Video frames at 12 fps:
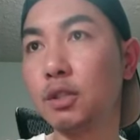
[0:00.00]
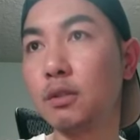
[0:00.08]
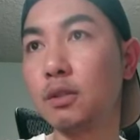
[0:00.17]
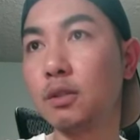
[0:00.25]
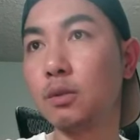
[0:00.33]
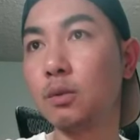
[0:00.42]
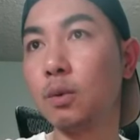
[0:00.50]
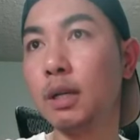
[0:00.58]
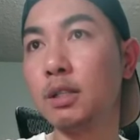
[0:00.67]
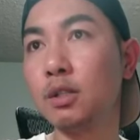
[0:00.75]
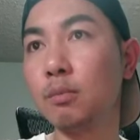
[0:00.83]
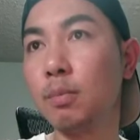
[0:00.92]
So
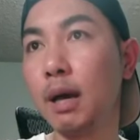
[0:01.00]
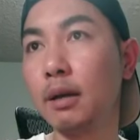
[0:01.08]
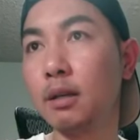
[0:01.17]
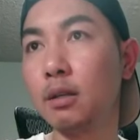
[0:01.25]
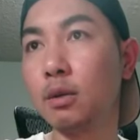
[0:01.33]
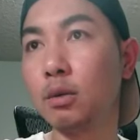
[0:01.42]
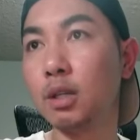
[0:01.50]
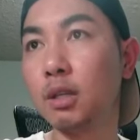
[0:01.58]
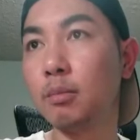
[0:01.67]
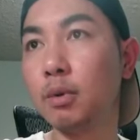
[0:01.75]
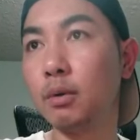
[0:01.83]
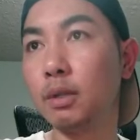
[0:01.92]
once you plug in your
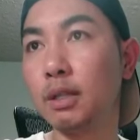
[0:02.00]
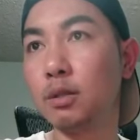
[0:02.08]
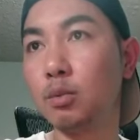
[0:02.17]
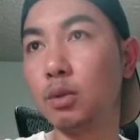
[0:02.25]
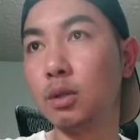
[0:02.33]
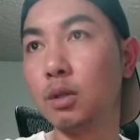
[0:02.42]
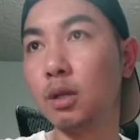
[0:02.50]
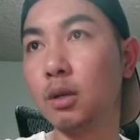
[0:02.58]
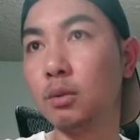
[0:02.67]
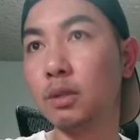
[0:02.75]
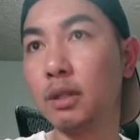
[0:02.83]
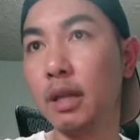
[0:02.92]
keyboard, it will
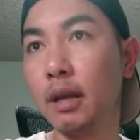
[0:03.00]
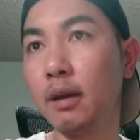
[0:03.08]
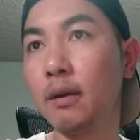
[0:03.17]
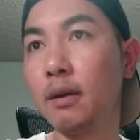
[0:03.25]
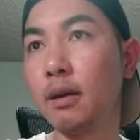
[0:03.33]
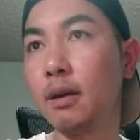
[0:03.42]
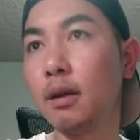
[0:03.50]
load there,